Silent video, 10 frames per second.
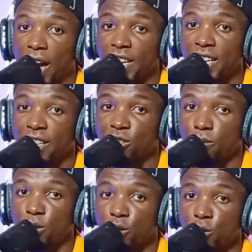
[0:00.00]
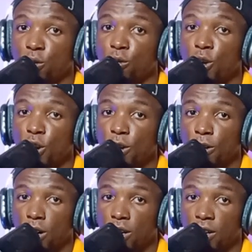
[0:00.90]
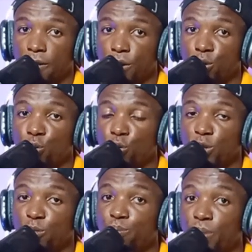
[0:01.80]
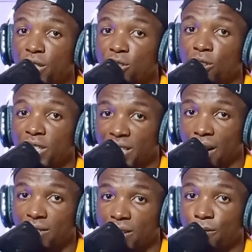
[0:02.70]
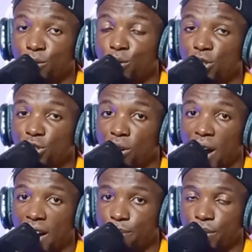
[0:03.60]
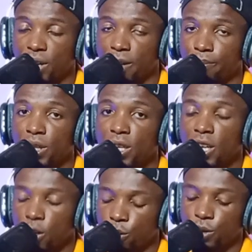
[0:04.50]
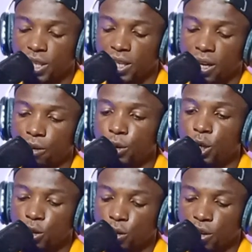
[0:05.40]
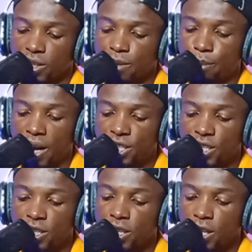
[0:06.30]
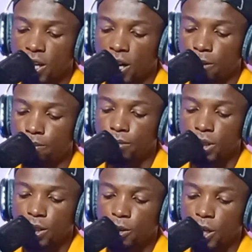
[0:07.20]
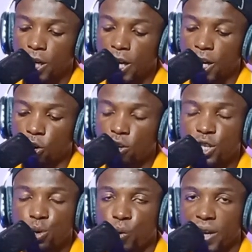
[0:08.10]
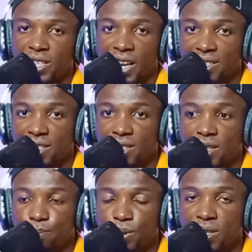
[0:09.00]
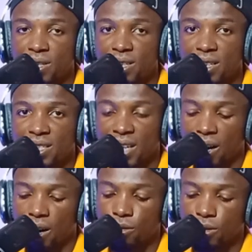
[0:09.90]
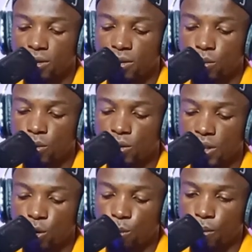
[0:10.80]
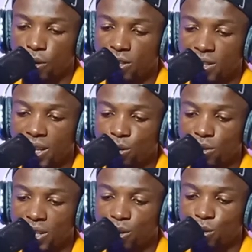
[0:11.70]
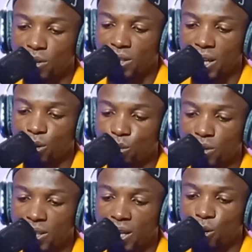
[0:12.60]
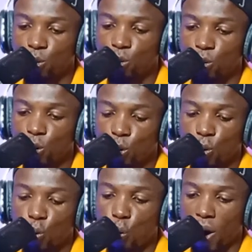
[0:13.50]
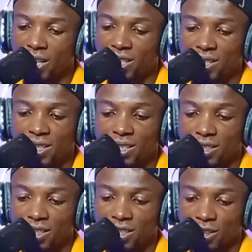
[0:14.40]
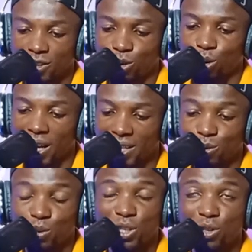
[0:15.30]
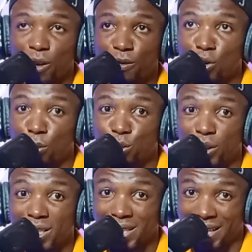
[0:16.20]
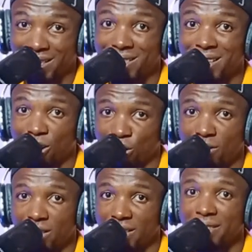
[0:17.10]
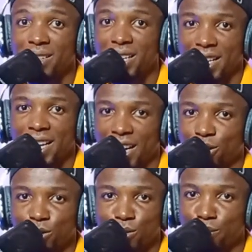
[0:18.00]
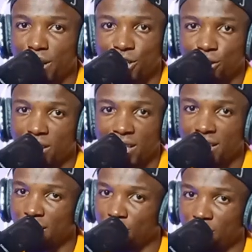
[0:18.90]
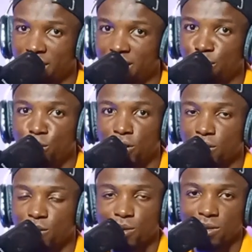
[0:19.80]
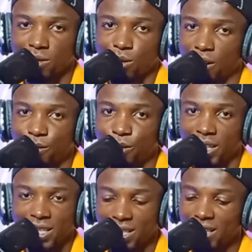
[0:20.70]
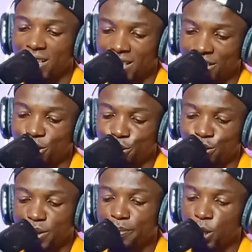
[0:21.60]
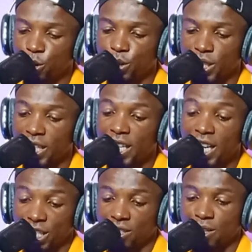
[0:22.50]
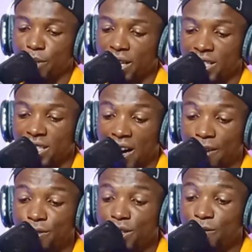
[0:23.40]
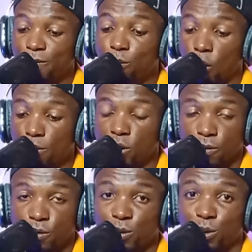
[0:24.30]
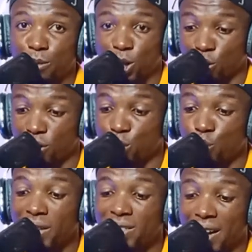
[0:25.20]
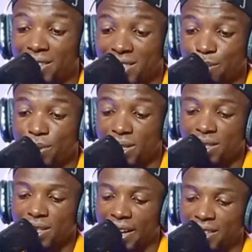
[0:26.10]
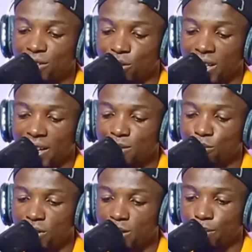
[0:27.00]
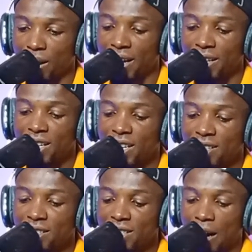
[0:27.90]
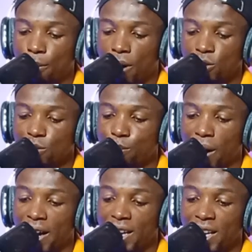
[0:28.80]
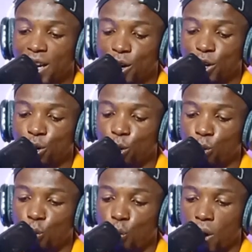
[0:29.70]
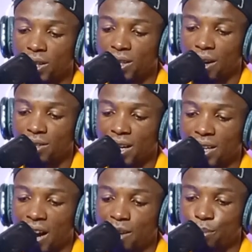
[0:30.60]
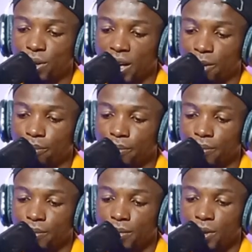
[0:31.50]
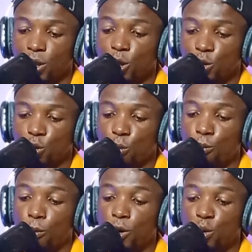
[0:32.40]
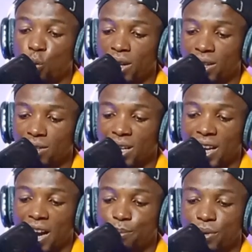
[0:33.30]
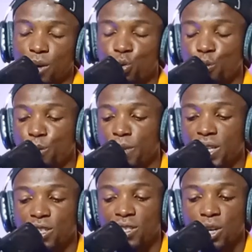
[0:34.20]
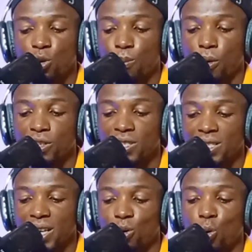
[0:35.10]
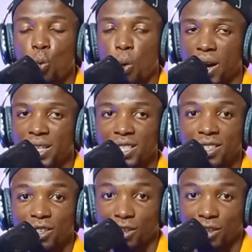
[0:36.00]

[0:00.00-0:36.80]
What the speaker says: earning that is coming to your revenue is based on 1,000 views, which is your RPM. Okay, now so just imagine a country where their CPC is around $0.00001, which is not even up to a cent. There are countries, I don't want to mention any country name just to avoid issues. Okay, just imagine having 1 million views from a country where their CPC is like this. Okay, let's multiply this amount by your 1,000 RPM. So in 1,000 RPM, you'll be making $0.01